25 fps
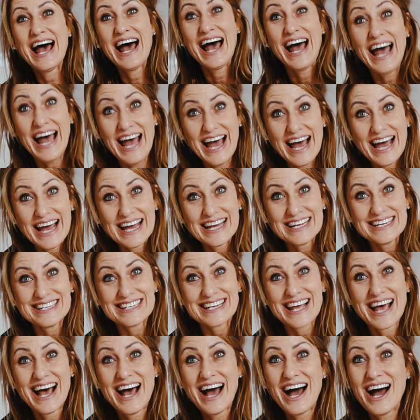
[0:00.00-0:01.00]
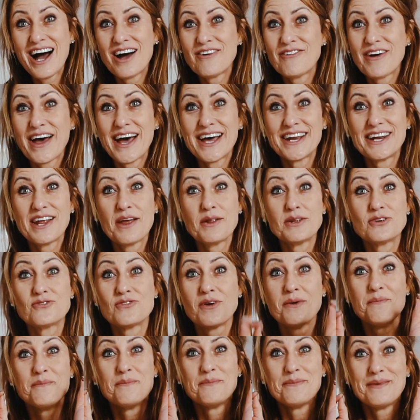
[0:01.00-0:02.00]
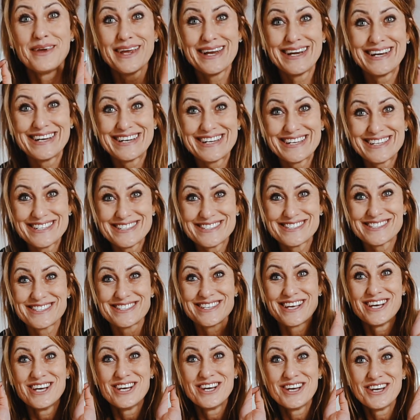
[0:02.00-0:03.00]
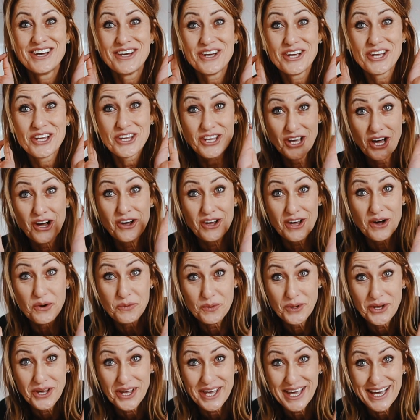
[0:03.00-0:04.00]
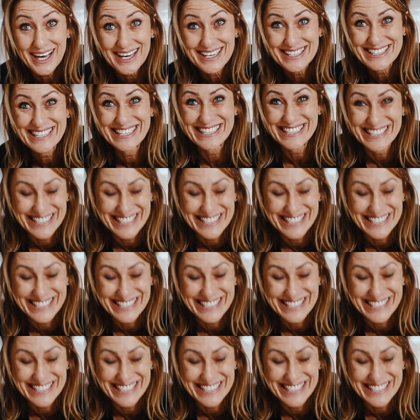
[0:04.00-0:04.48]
and I've had a tremendous yoga workout.